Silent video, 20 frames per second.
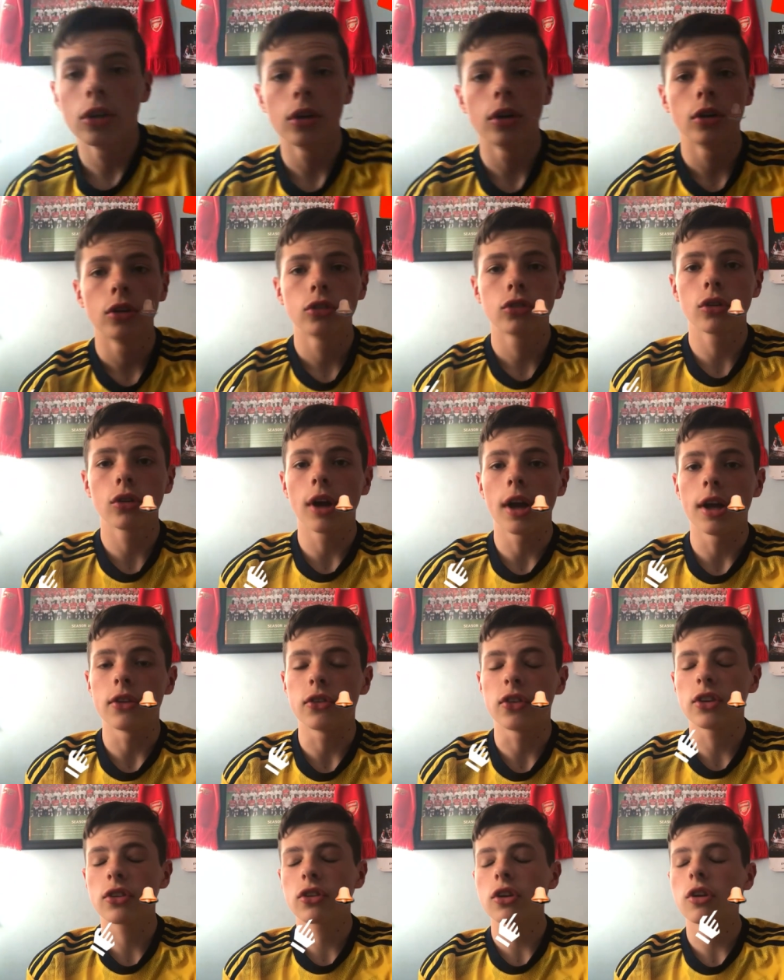So,
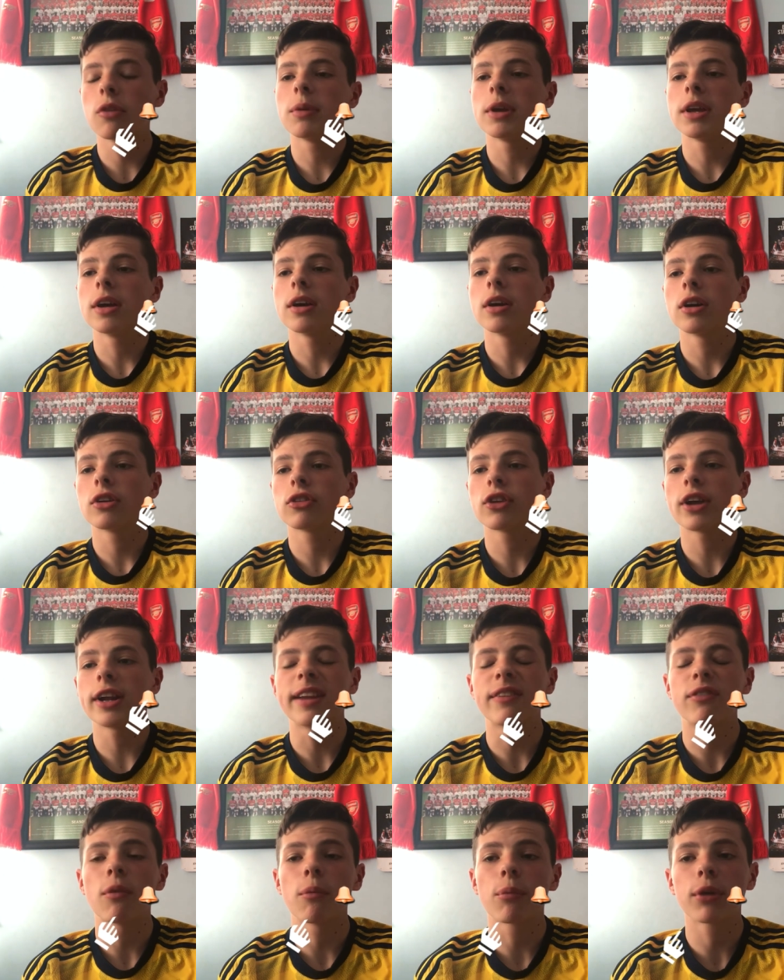guys, it's going to be a slightly
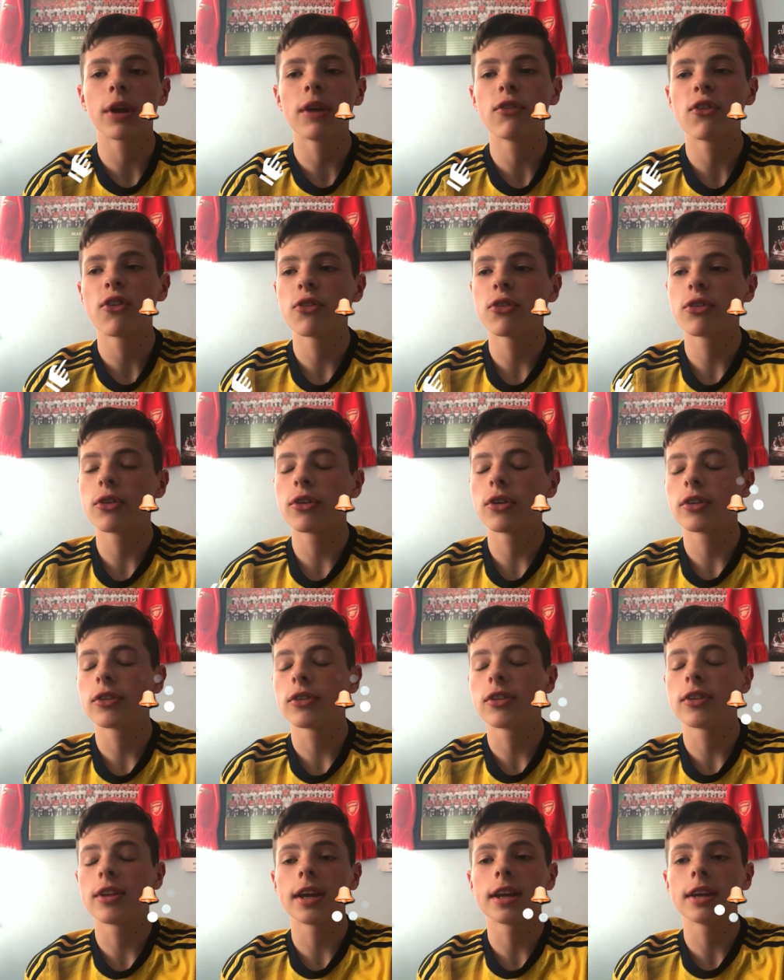different preview for
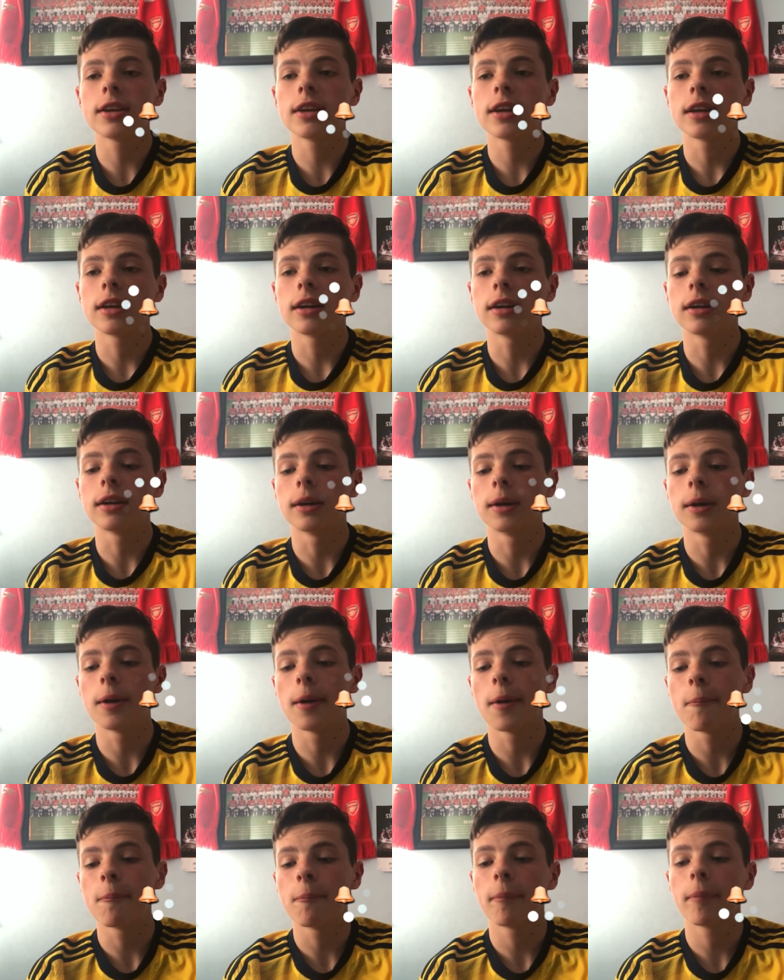today.
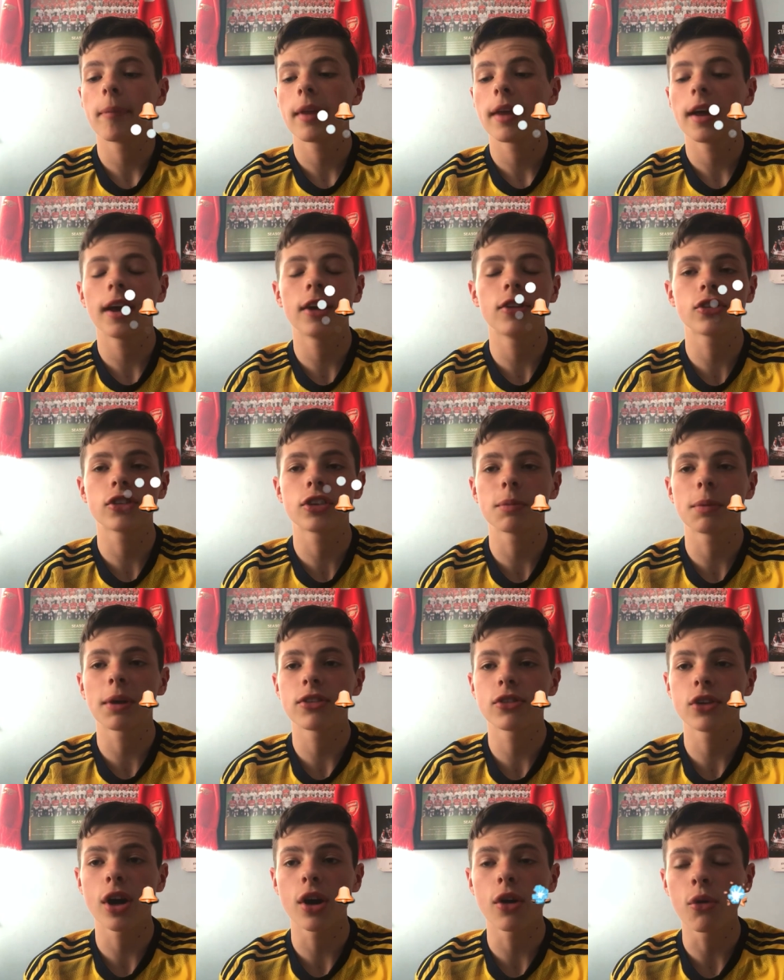As you see by the
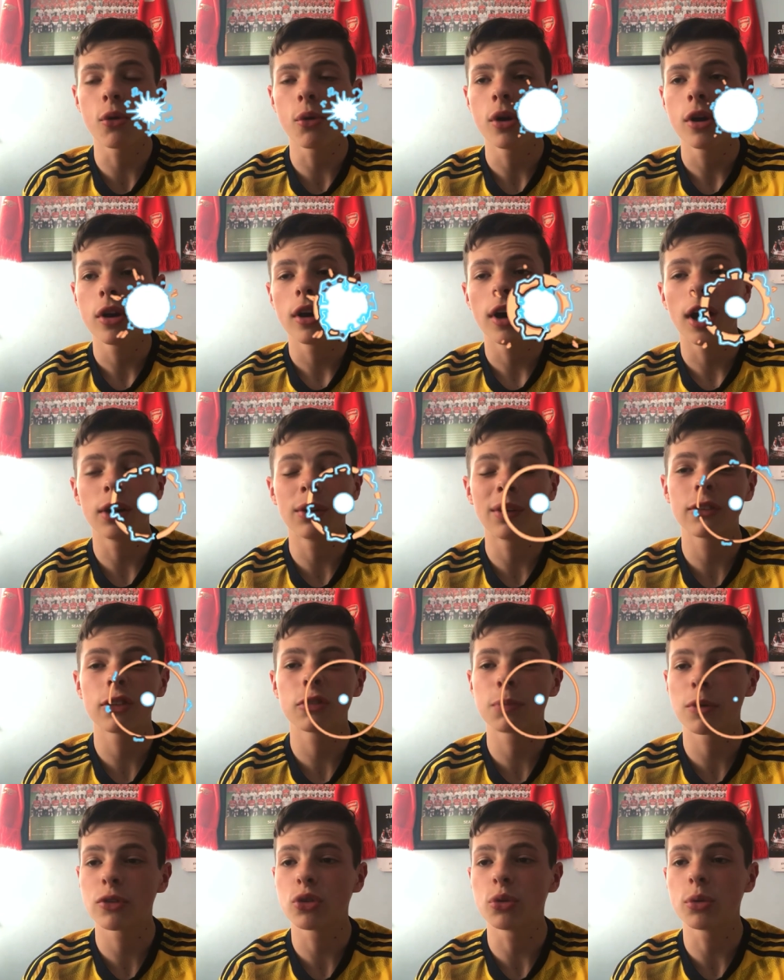title, I do have a
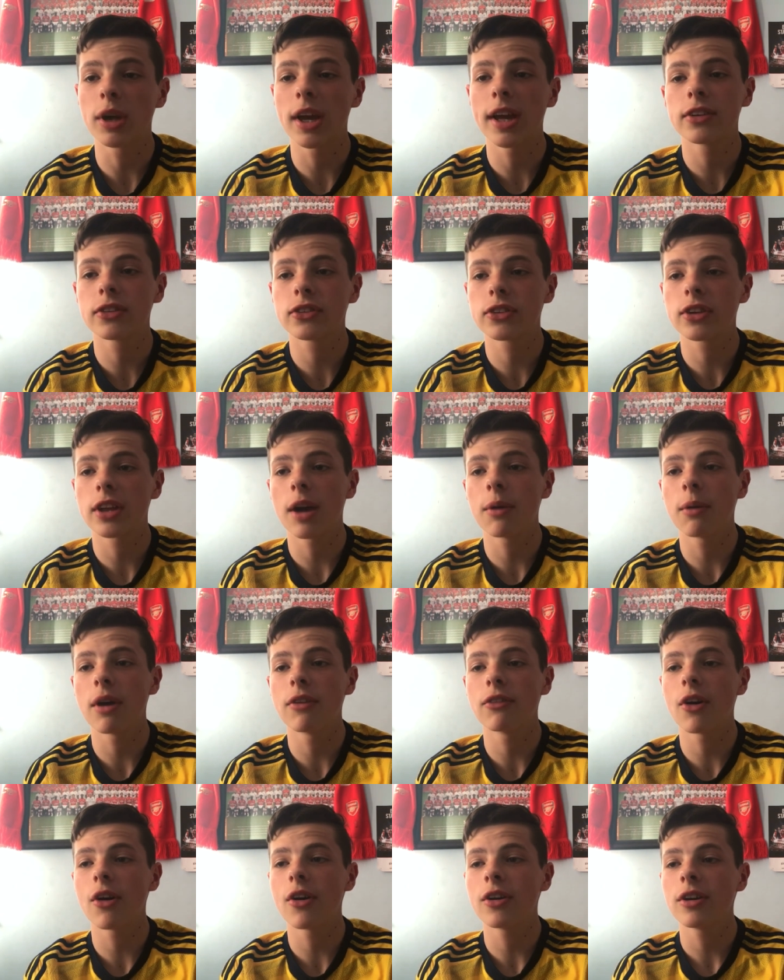special guest.
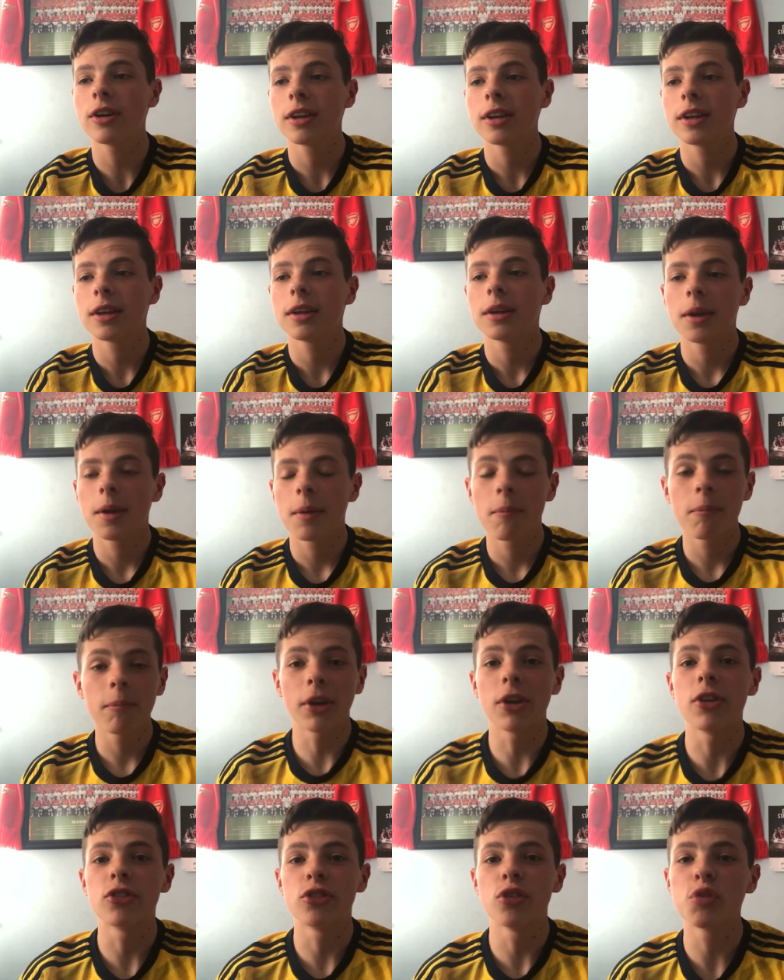However,
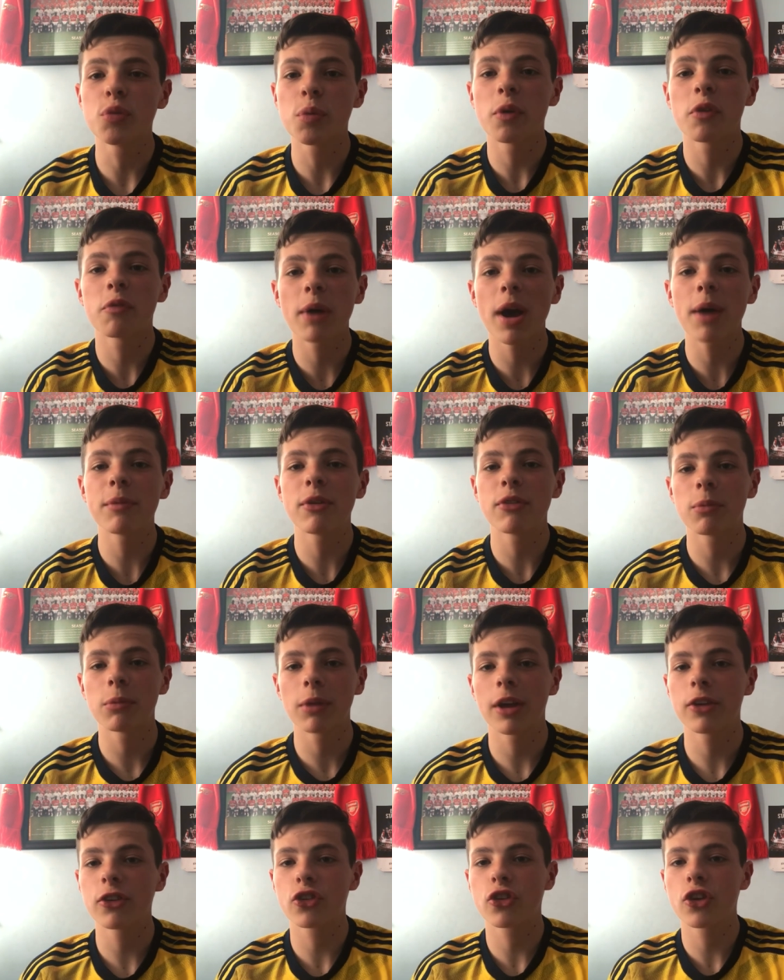because YouTube have banned me from
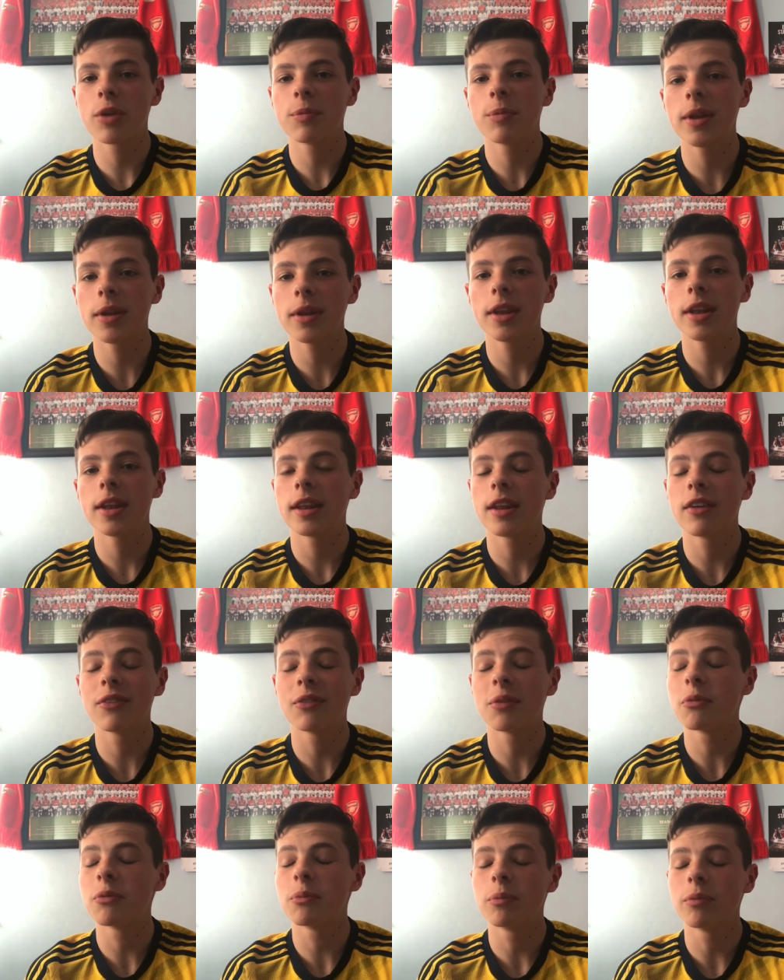live streaming,
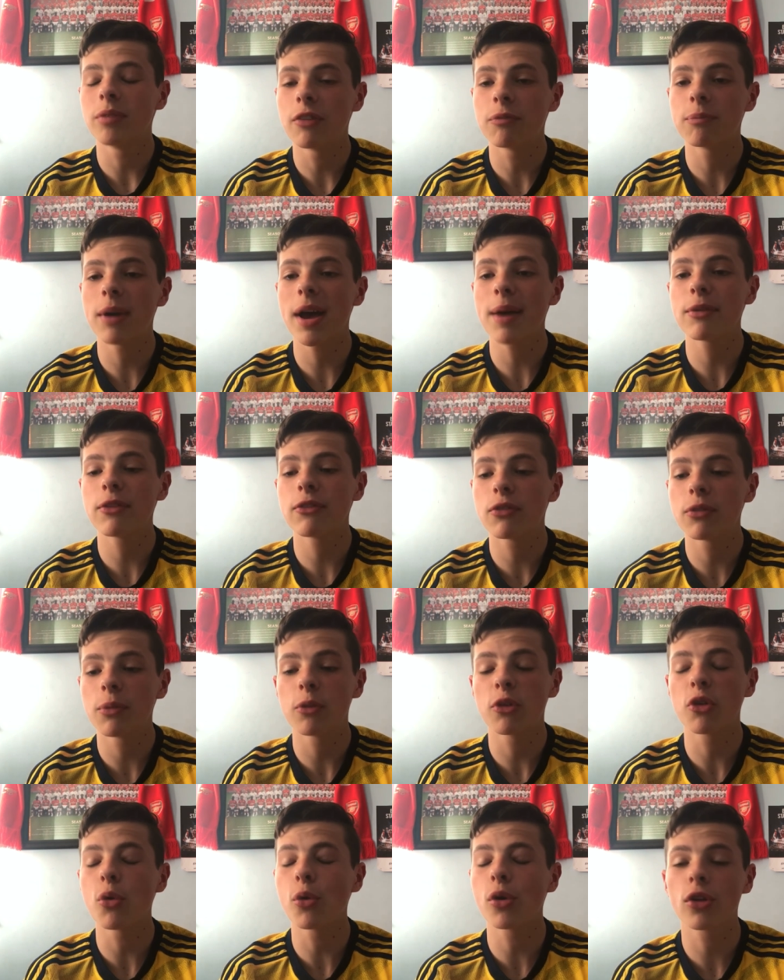they've banned me from
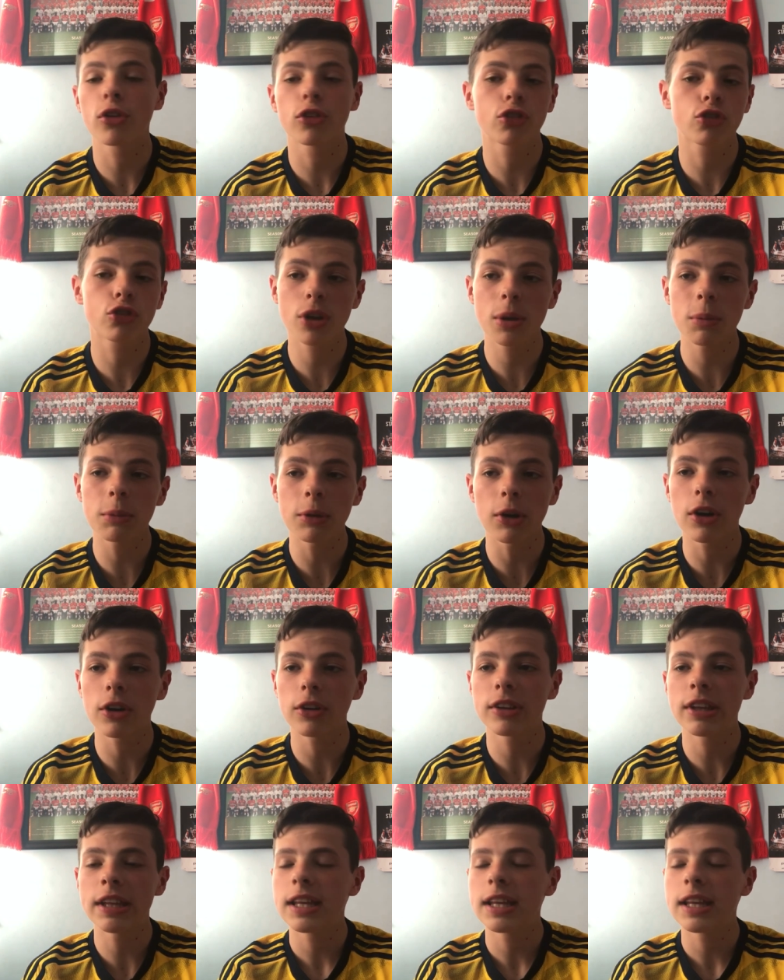recording on StreamYard,